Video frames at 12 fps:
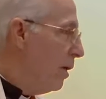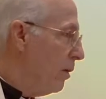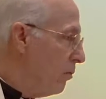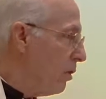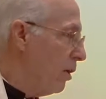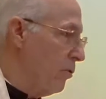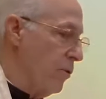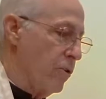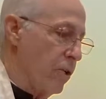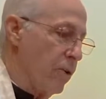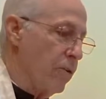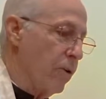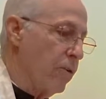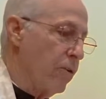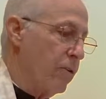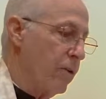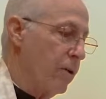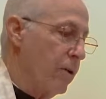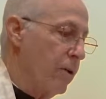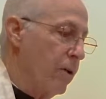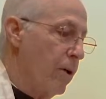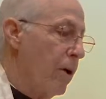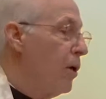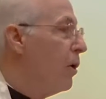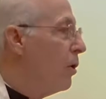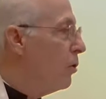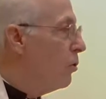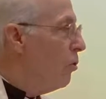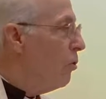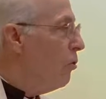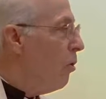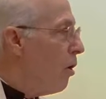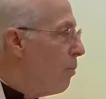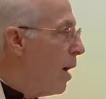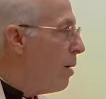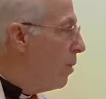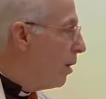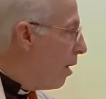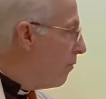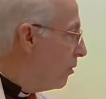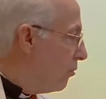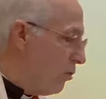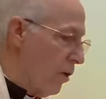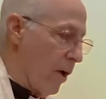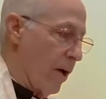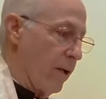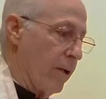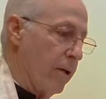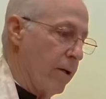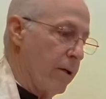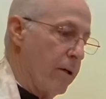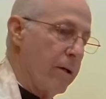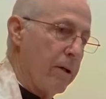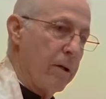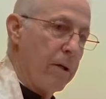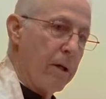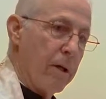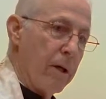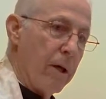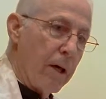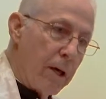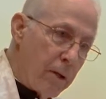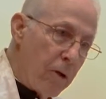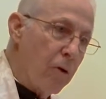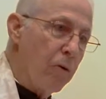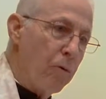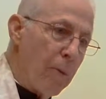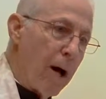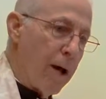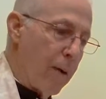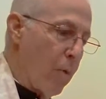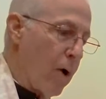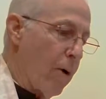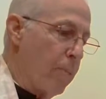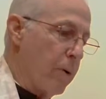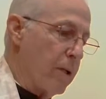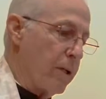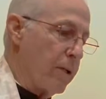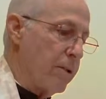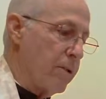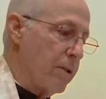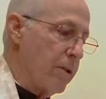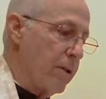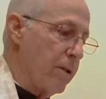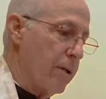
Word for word: he said to Jesus, you are my beloved Son, in whom I am well pleased.